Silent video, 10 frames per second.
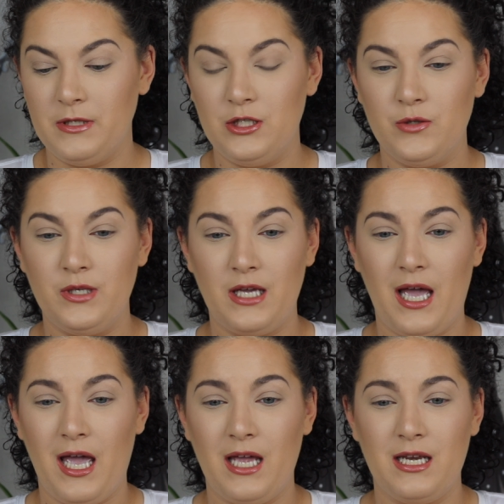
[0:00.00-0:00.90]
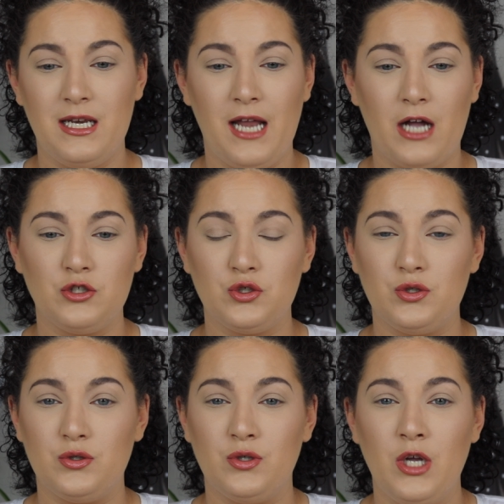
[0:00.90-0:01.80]
be doing a
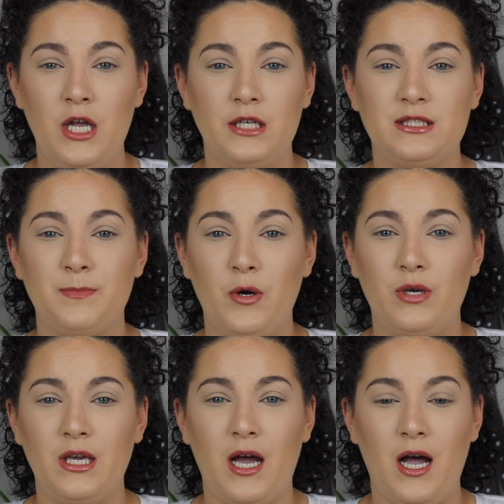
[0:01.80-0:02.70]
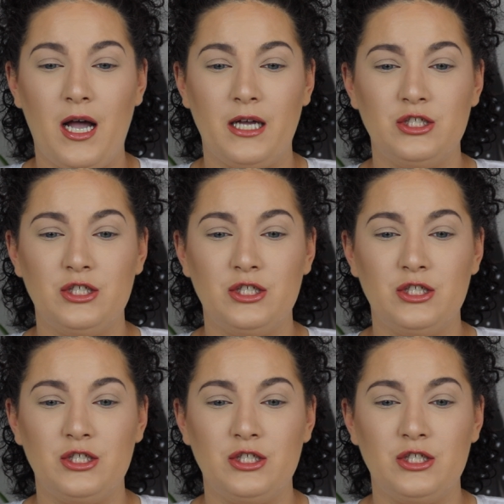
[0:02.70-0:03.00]
natural smoky eye,